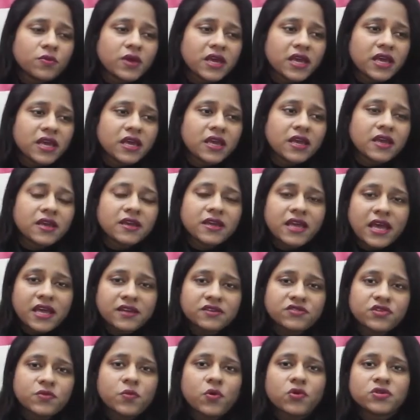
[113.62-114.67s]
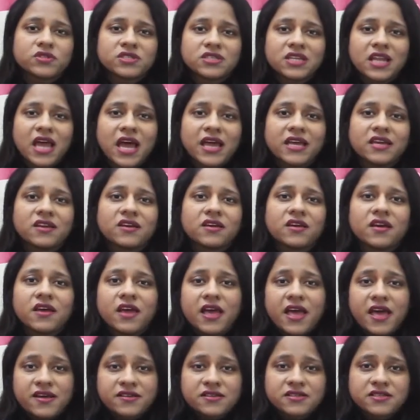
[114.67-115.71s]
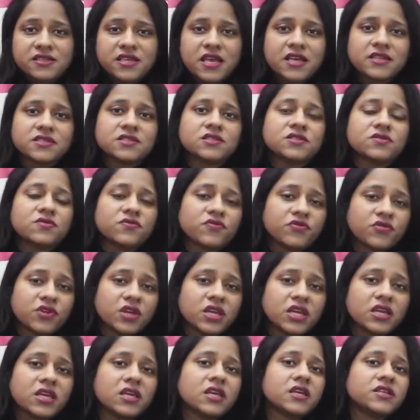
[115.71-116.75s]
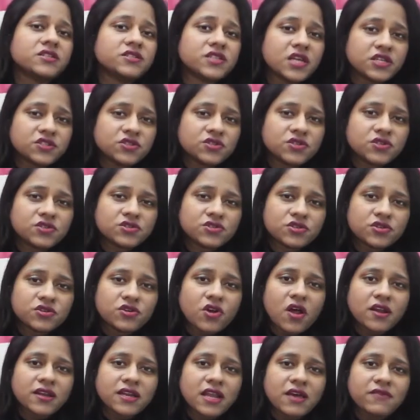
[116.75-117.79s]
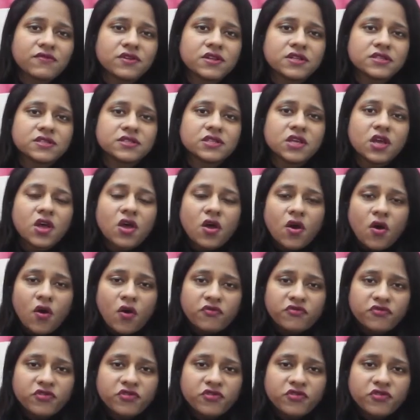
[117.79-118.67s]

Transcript: may get reports like excess free testosterone levels or